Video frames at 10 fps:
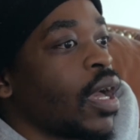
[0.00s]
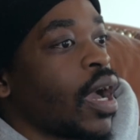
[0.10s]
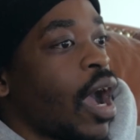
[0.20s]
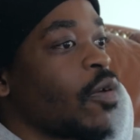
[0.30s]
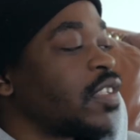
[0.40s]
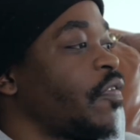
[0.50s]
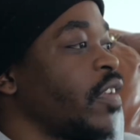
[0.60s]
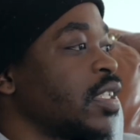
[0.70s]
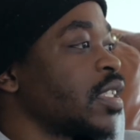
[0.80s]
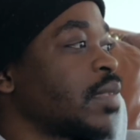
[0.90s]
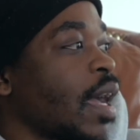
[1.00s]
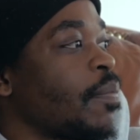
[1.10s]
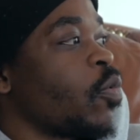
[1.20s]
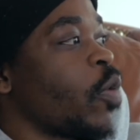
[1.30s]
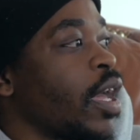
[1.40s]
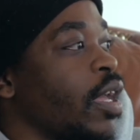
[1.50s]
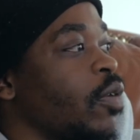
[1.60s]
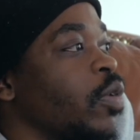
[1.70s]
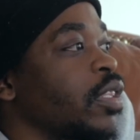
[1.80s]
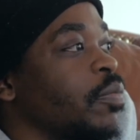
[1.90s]
I was feeling some type of way
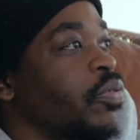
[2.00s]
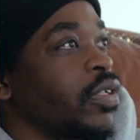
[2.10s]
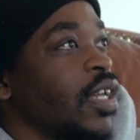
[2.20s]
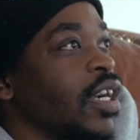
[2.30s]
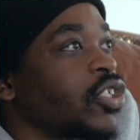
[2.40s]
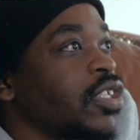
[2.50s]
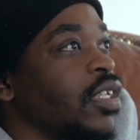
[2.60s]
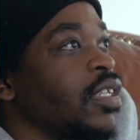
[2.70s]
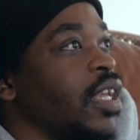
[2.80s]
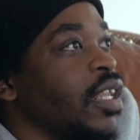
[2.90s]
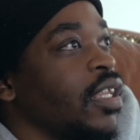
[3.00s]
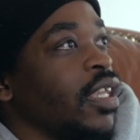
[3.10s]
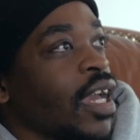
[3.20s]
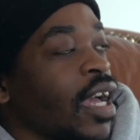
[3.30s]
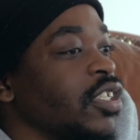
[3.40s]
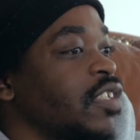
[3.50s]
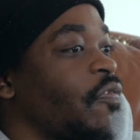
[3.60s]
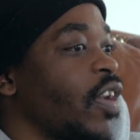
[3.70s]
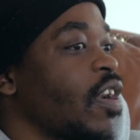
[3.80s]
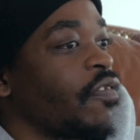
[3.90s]
with the production, and he kind of just
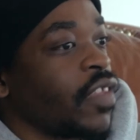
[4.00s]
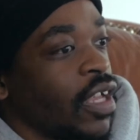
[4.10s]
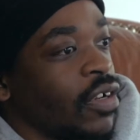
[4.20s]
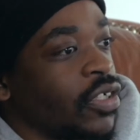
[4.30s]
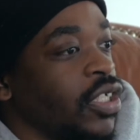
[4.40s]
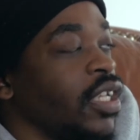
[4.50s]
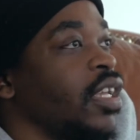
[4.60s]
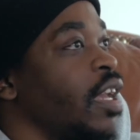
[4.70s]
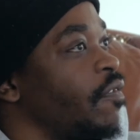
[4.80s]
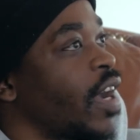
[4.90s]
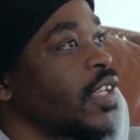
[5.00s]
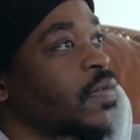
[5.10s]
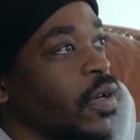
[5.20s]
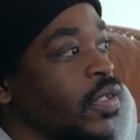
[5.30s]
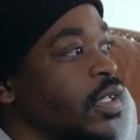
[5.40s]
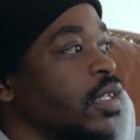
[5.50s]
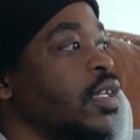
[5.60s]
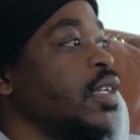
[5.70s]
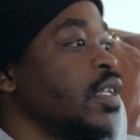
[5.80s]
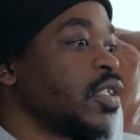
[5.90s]
fed off the energy, and vice versa.
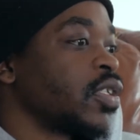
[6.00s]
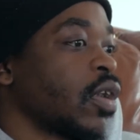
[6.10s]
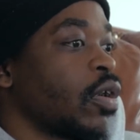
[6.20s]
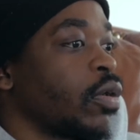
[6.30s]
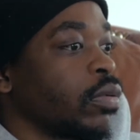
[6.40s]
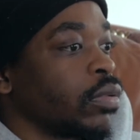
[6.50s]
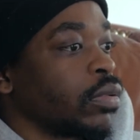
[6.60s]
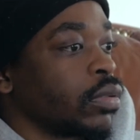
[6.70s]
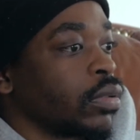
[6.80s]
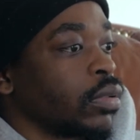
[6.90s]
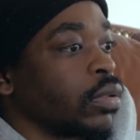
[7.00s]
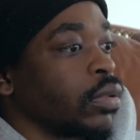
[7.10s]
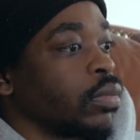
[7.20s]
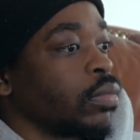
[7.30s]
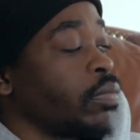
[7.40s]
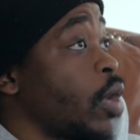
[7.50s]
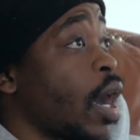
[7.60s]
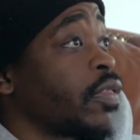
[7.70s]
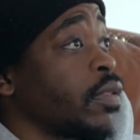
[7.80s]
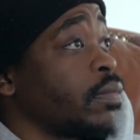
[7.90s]
So
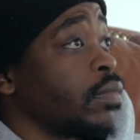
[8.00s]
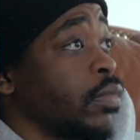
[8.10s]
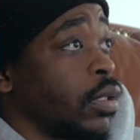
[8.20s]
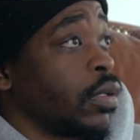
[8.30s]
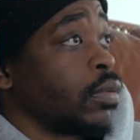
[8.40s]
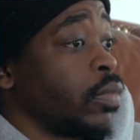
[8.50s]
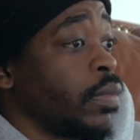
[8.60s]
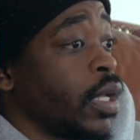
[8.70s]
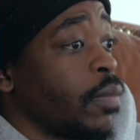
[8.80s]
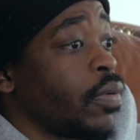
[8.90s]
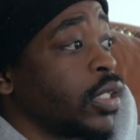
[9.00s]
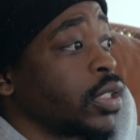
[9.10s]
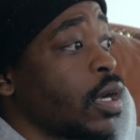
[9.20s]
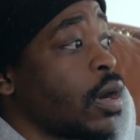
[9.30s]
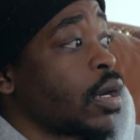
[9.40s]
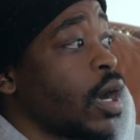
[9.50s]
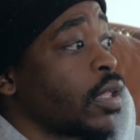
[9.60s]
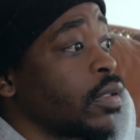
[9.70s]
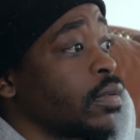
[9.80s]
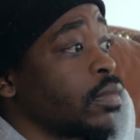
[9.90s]
Gotham, you know, we made a project called
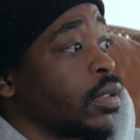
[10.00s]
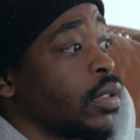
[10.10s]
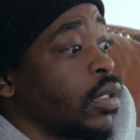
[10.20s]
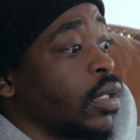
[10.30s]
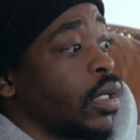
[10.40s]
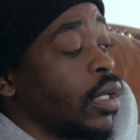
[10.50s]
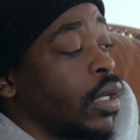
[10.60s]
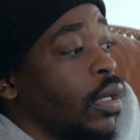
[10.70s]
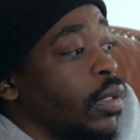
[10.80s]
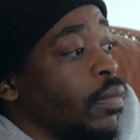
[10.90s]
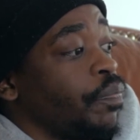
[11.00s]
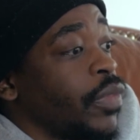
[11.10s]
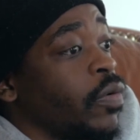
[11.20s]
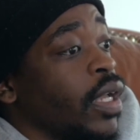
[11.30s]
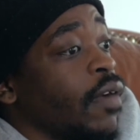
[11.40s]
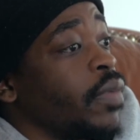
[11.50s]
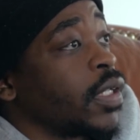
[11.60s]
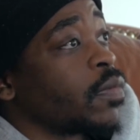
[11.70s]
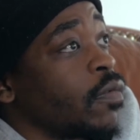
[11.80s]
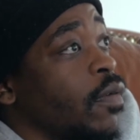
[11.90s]
Gotham. Then we have Big
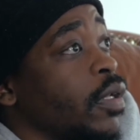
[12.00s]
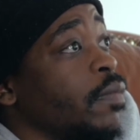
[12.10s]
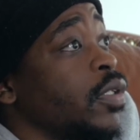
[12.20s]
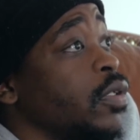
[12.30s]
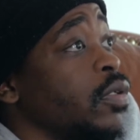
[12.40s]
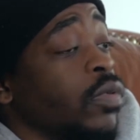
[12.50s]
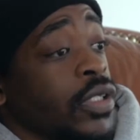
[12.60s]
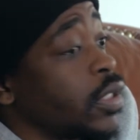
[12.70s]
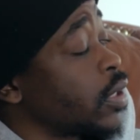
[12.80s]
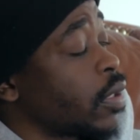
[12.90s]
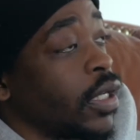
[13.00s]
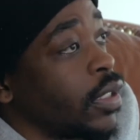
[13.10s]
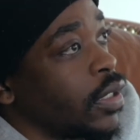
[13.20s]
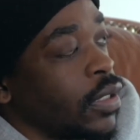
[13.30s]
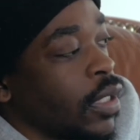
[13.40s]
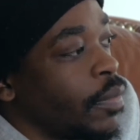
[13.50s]
Smoke Volume 2, which is crazy.